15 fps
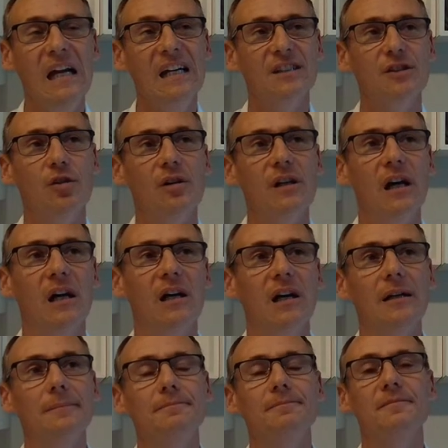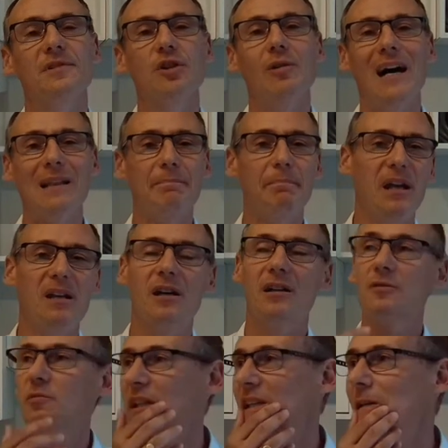So at
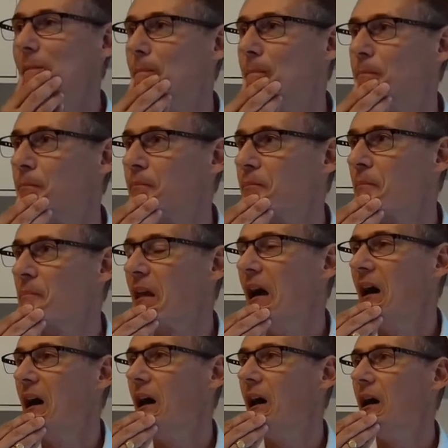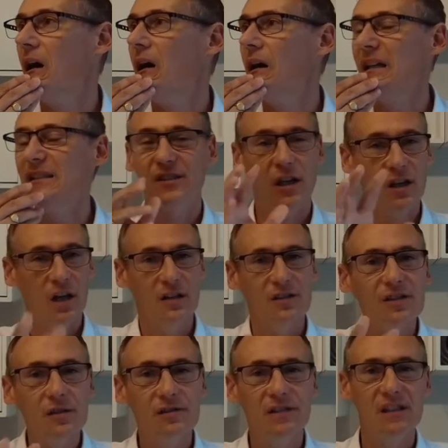Penon, it's a
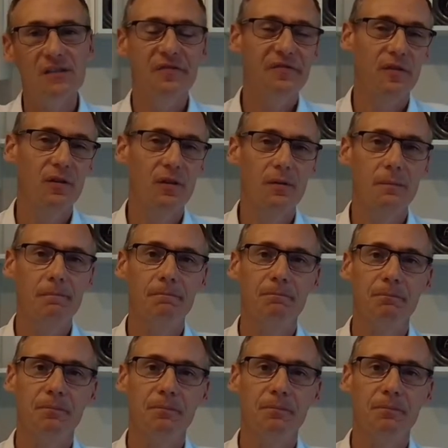consulting firm,